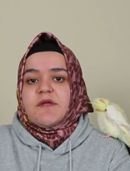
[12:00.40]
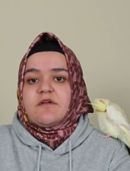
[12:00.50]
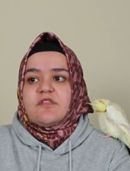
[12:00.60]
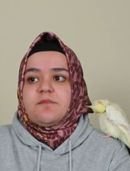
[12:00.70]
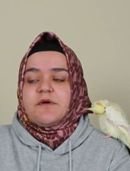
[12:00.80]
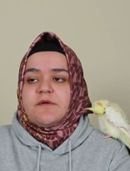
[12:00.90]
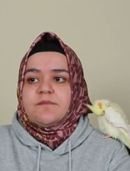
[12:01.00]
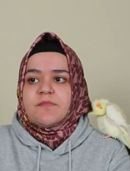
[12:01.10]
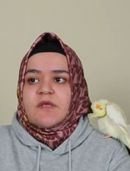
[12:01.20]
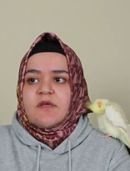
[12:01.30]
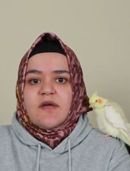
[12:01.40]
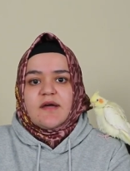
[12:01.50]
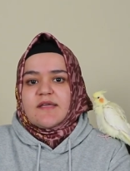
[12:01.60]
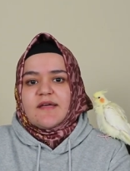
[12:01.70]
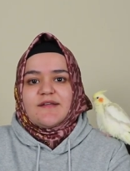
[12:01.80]
parrots, but
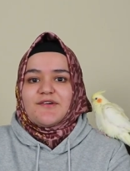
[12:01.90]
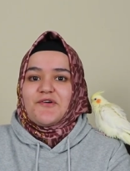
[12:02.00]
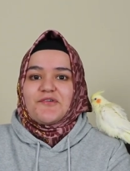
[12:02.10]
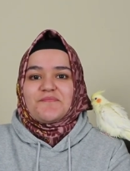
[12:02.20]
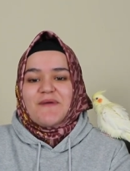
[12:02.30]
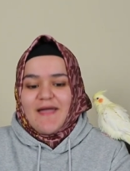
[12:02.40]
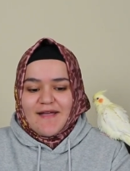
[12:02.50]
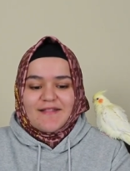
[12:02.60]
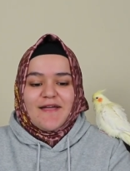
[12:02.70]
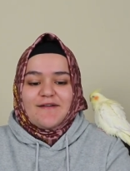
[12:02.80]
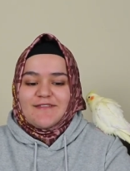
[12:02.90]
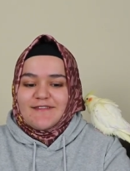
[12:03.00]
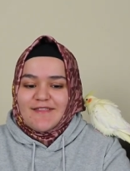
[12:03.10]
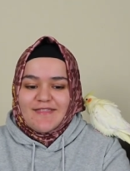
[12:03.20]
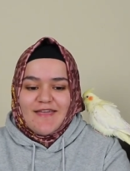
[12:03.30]
again, it goes back down to
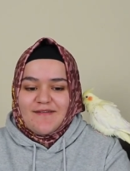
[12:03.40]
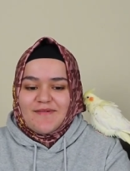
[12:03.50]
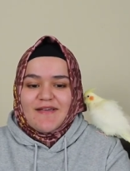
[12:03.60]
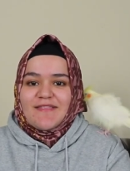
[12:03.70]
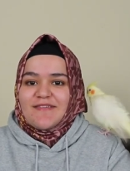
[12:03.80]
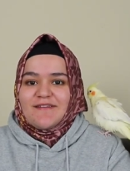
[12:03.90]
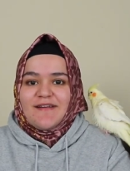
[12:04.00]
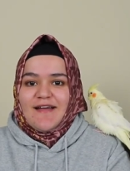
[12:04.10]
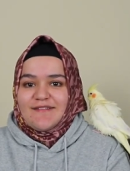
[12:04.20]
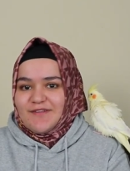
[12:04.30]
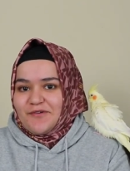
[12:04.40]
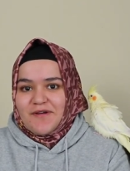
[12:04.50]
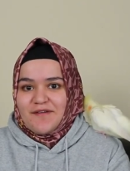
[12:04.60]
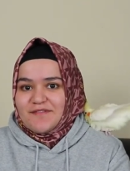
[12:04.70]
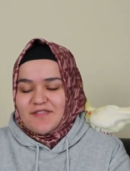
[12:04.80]
the same answer, I
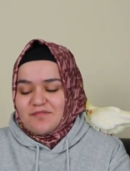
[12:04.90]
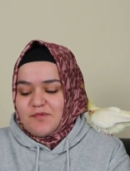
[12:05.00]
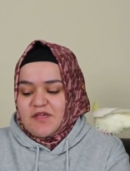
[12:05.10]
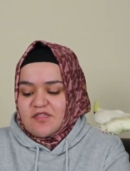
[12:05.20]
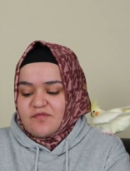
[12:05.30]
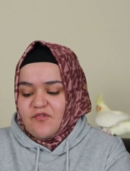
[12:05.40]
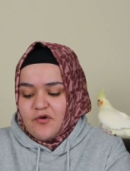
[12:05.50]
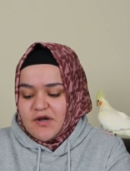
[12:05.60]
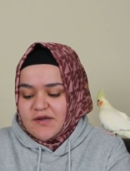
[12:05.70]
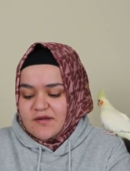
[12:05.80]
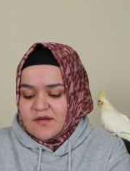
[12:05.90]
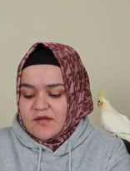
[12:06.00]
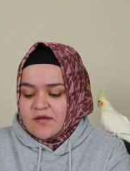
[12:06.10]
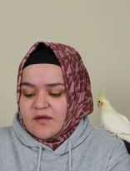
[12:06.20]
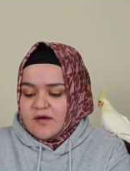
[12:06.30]
don't have the space for it.
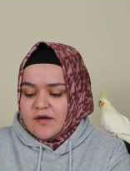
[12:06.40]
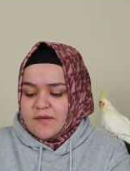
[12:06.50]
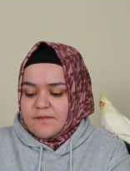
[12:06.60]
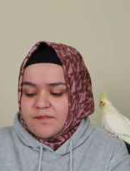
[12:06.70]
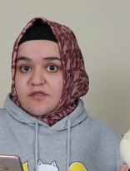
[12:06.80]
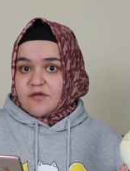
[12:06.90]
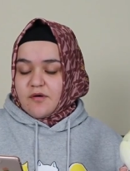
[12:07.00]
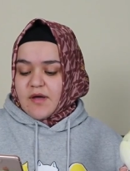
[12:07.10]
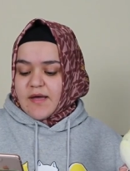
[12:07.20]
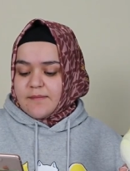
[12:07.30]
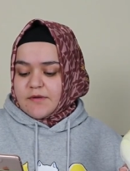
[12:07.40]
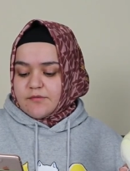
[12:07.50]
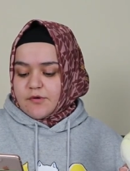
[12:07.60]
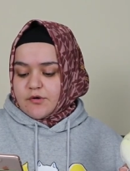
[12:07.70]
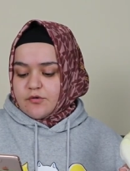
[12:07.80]
Um, so I'm
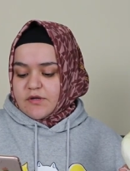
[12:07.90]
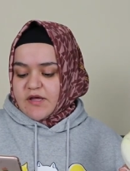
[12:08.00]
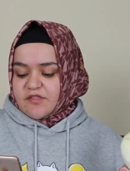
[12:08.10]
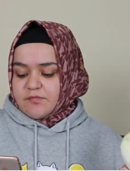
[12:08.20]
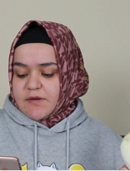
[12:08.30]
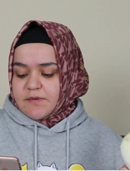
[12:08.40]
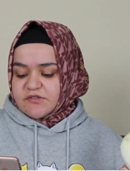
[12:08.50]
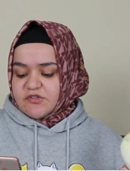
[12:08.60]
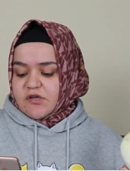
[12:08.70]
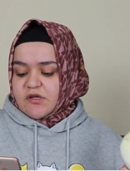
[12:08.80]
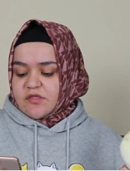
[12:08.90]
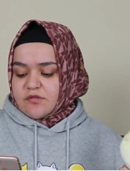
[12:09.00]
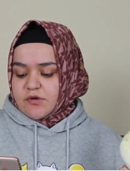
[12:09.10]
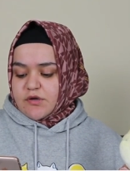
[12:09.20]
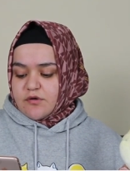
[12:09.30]
in Rahulas. My budgie is
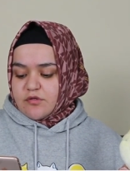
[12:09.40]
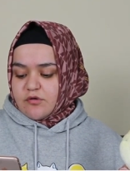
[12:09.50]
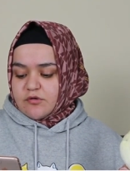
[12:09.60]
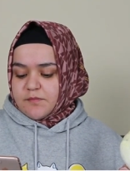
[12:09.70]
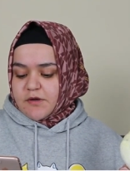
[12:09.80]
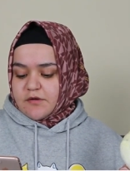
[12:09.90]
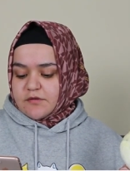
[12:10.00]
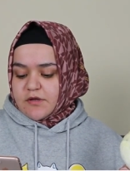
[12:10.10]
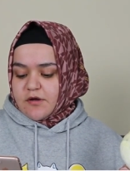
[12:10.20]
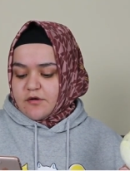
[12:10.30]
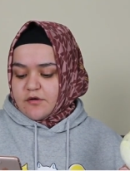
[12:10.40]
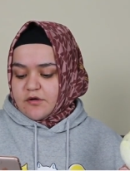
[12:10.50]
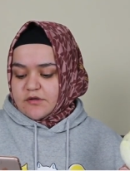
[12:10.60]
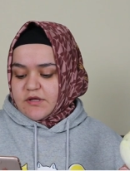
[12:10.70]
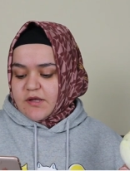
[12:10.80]
three years old, but they are
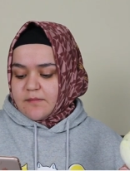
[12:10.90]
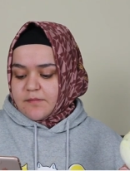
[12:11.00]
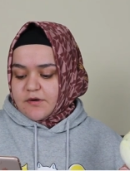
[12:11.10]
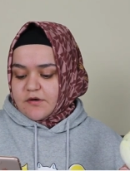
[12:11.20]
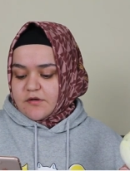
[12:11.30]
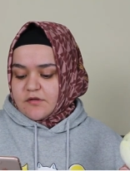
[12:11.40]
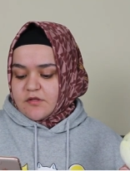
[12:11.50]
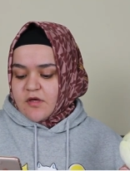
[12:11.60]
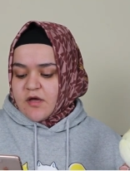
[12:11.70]
not tame birds.